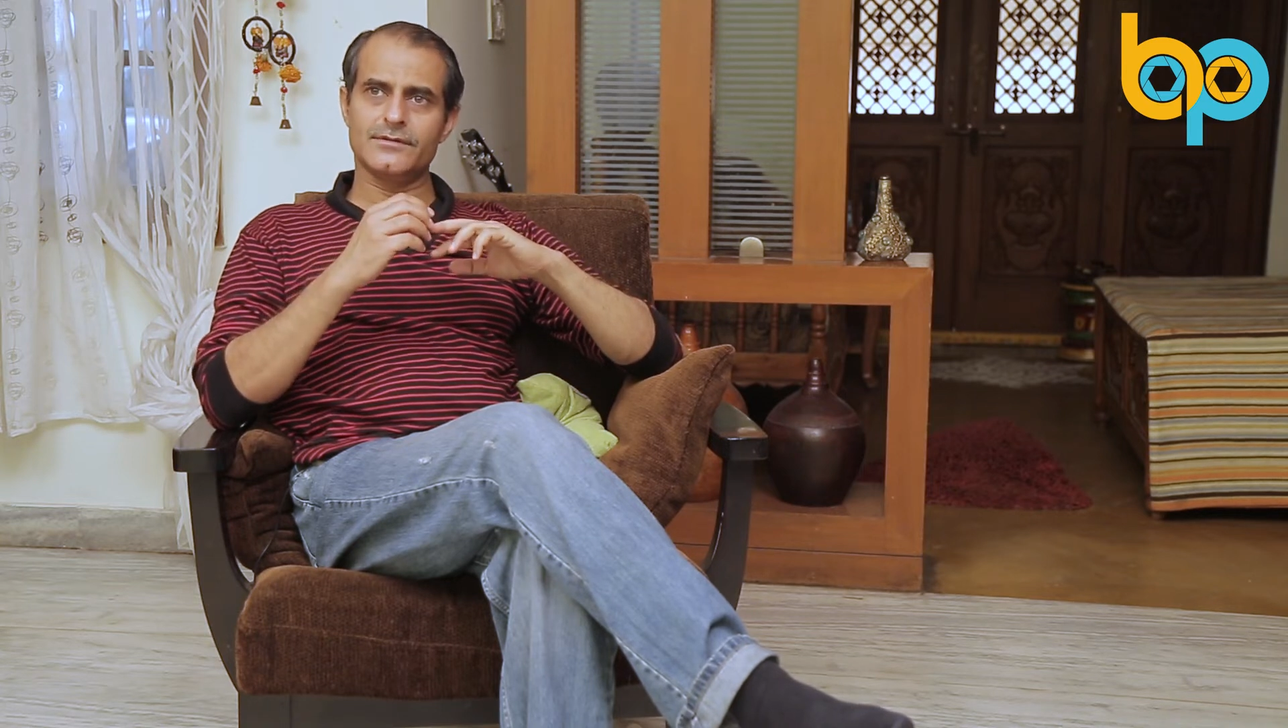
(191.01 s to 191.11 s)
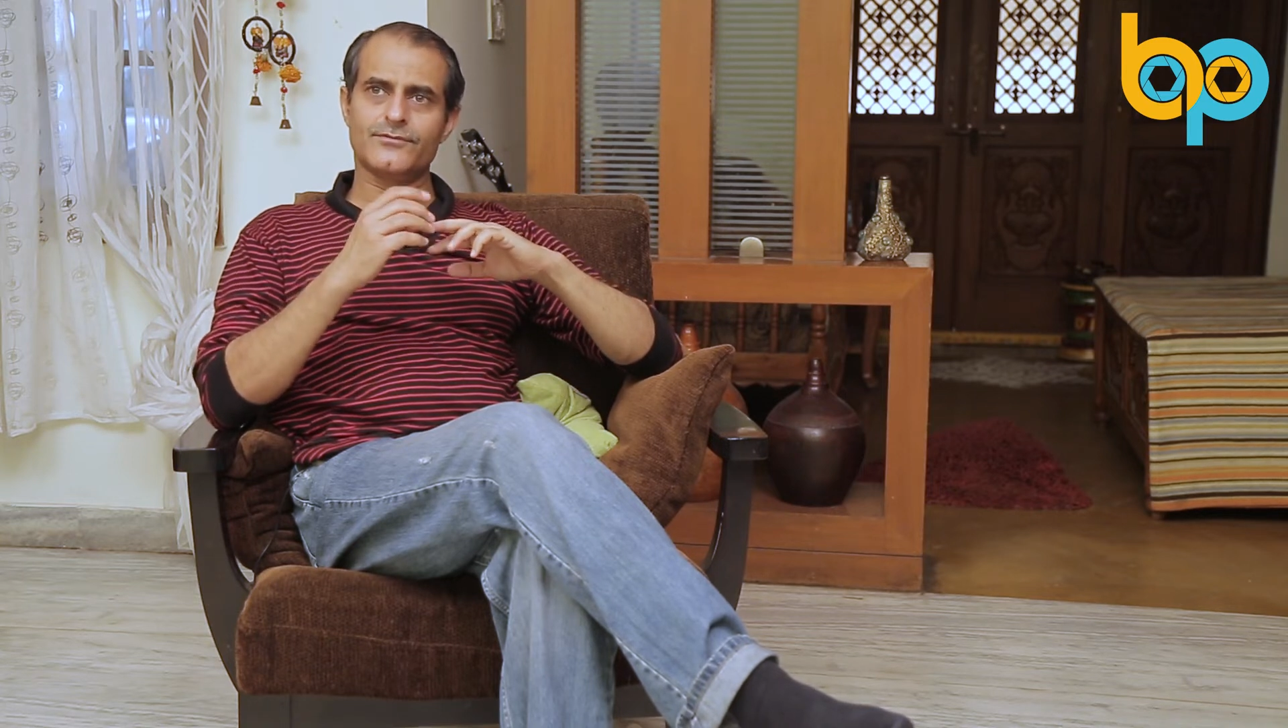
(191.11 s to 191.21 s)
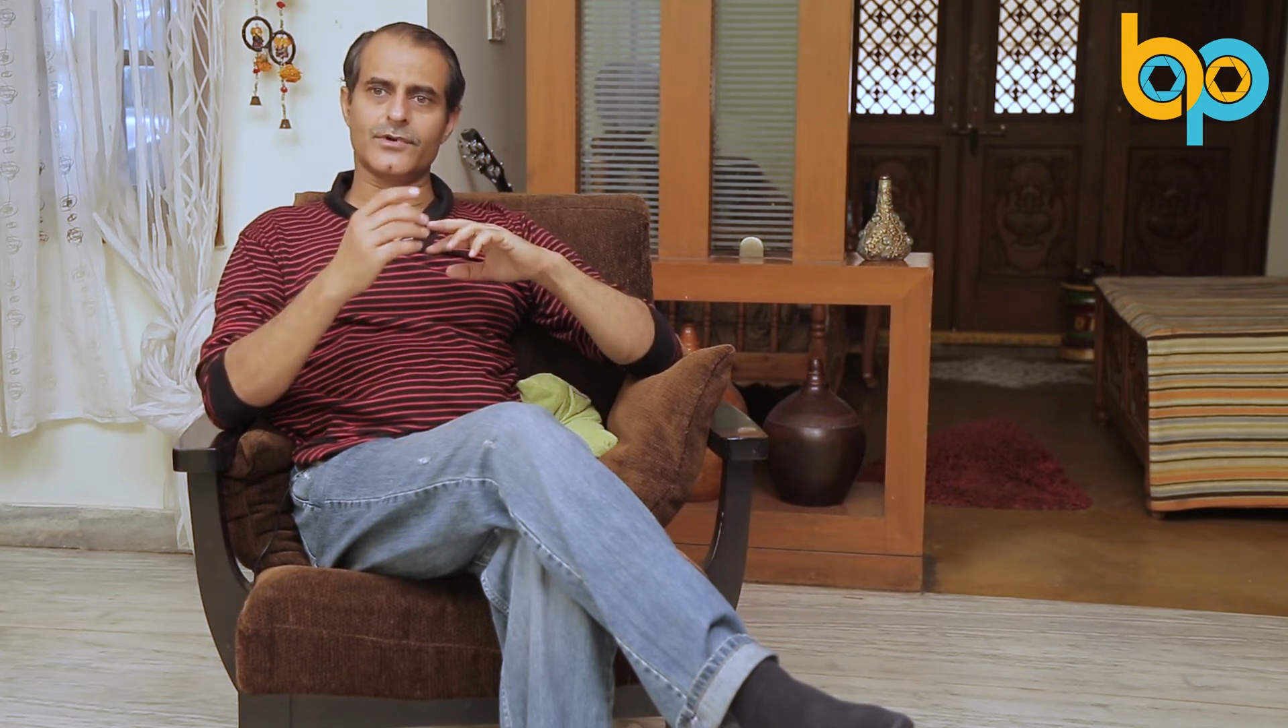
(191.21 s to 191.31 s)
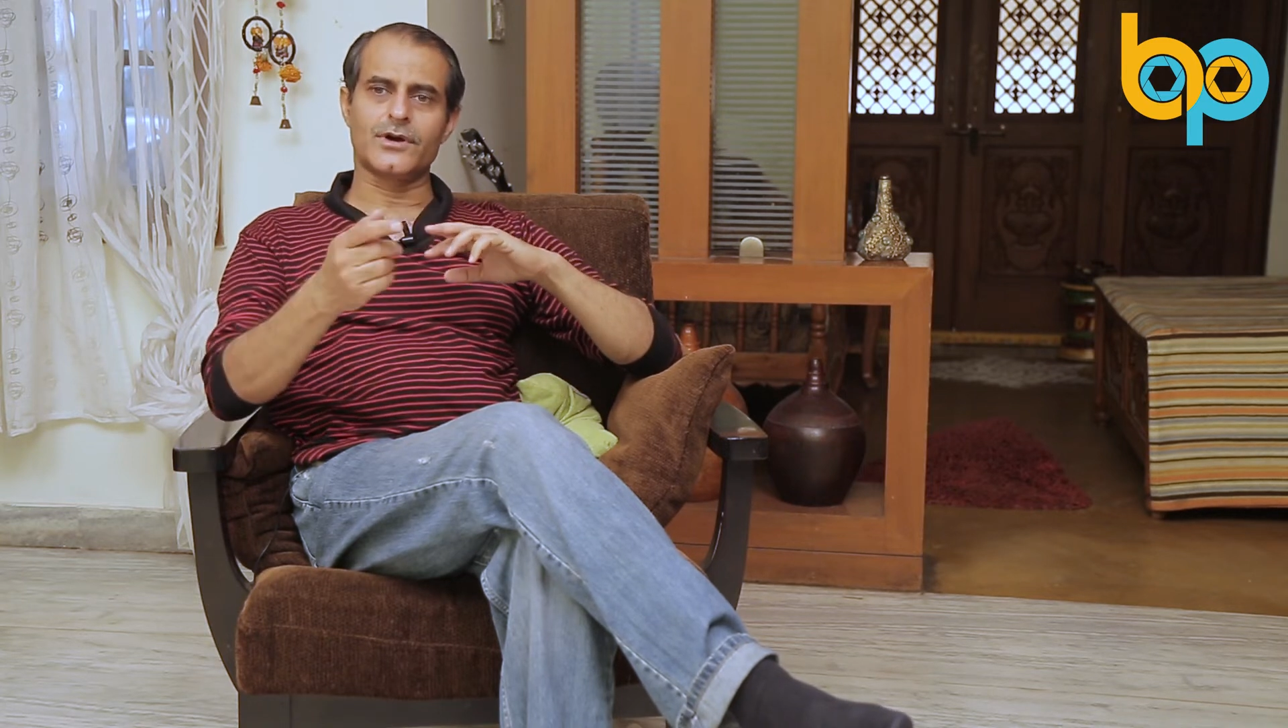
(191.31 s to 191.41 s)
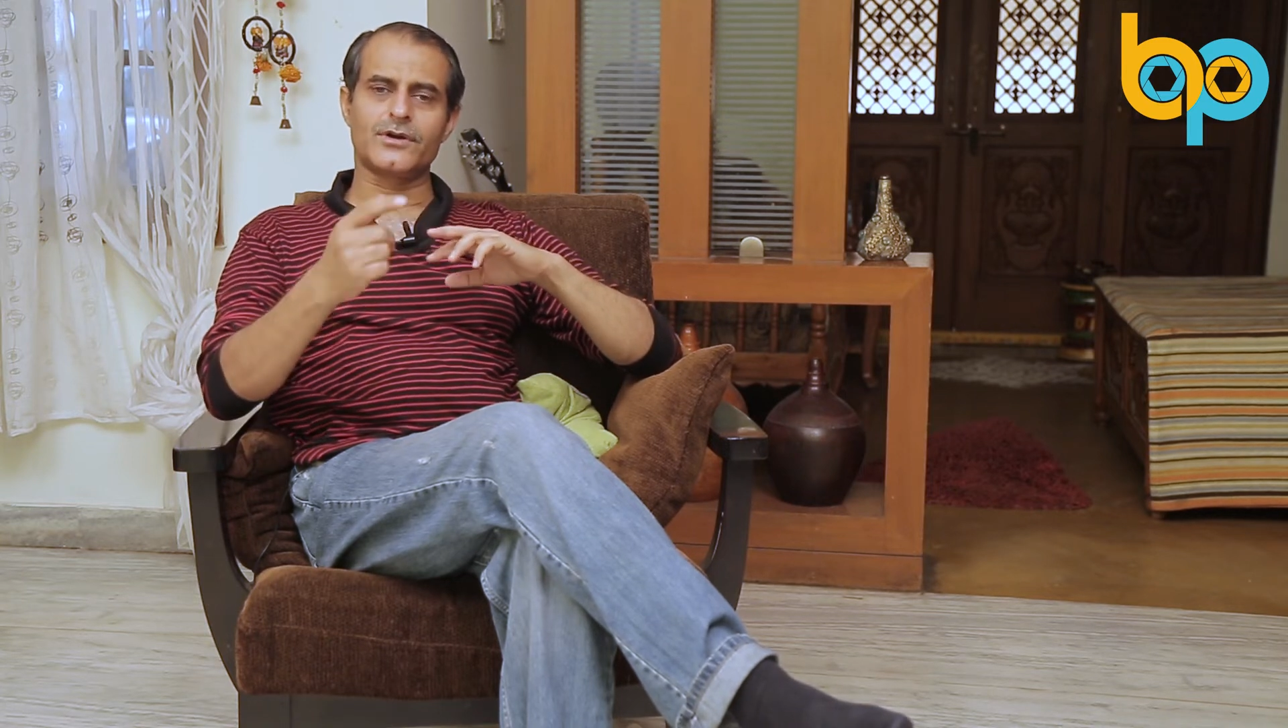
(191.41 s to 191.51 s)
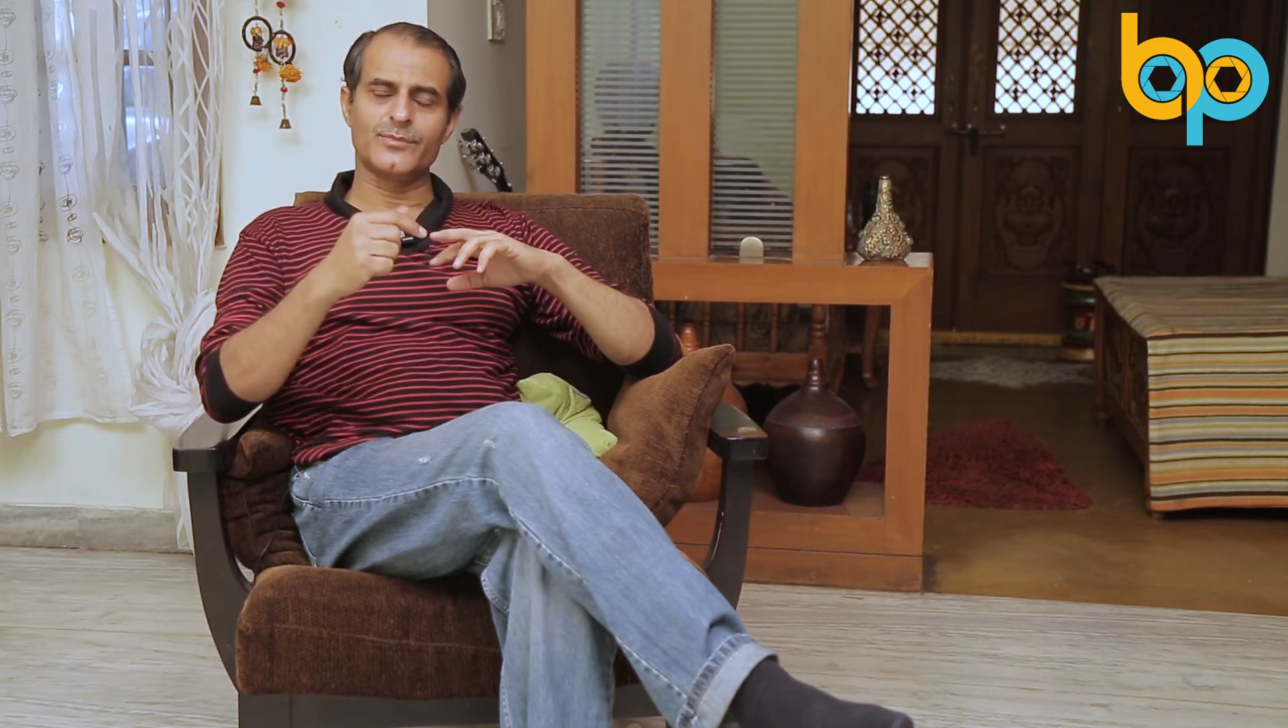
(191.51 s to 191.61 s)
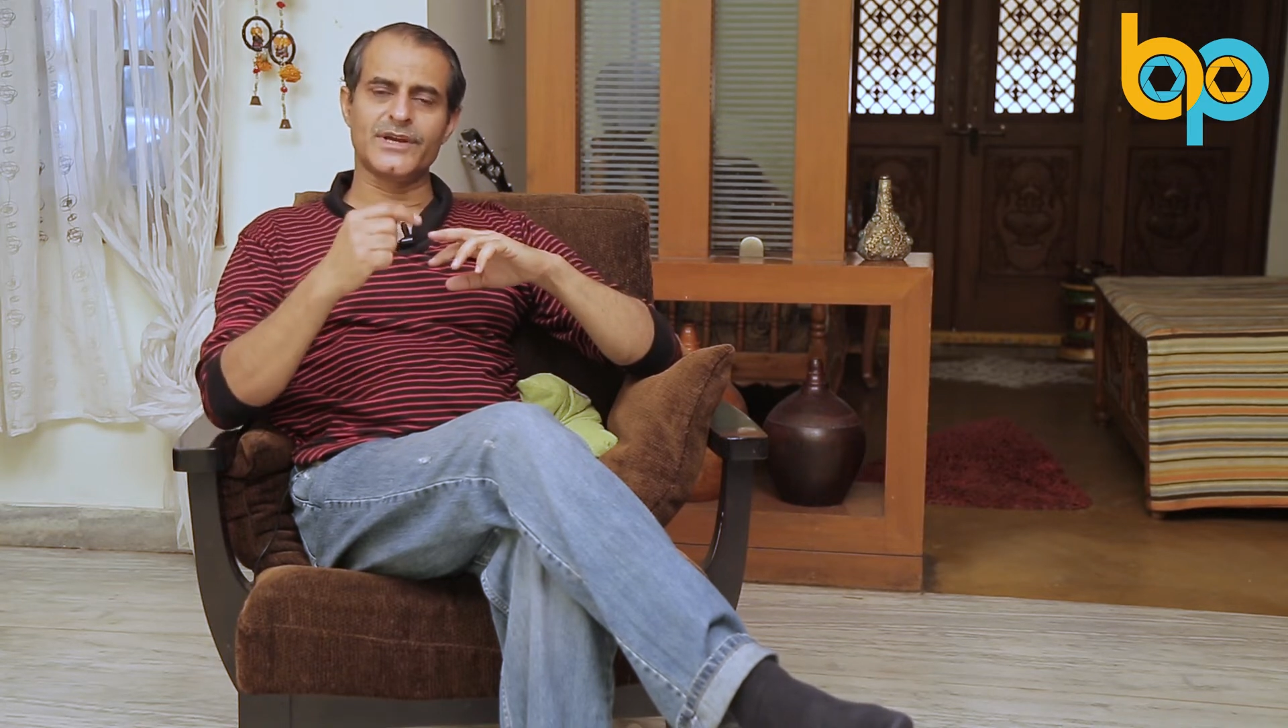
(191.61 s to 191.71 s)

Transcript: forgot to